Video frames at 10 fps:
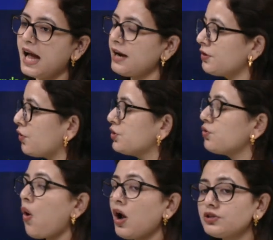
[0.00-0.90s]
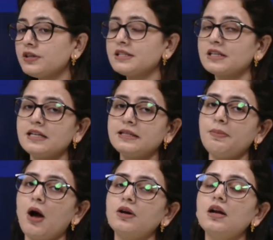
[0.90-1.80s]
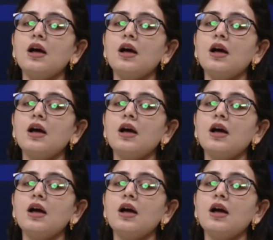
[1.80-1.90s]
And we're going to also discuss about